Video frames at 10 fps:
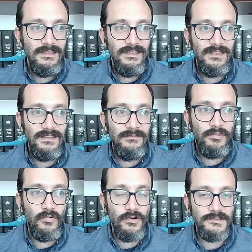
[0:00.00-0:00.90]
it
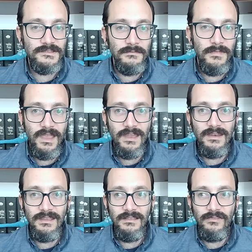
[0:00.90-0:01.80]
pours demand
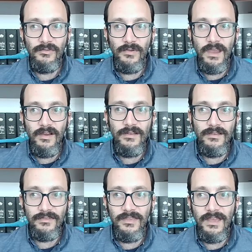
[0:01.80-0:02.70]
into
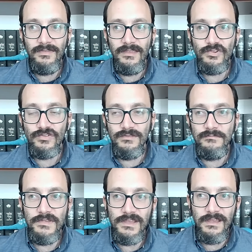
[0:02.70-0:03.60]
areas that they shouldn't
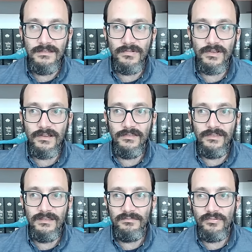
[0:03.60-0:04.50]
be in, because
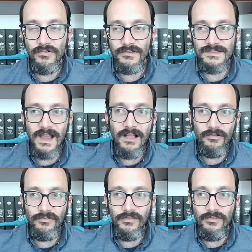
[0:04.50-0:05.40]
it pours
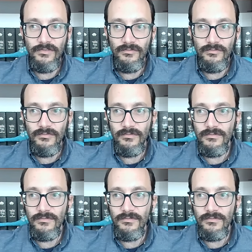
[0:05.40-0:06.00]
dollars into,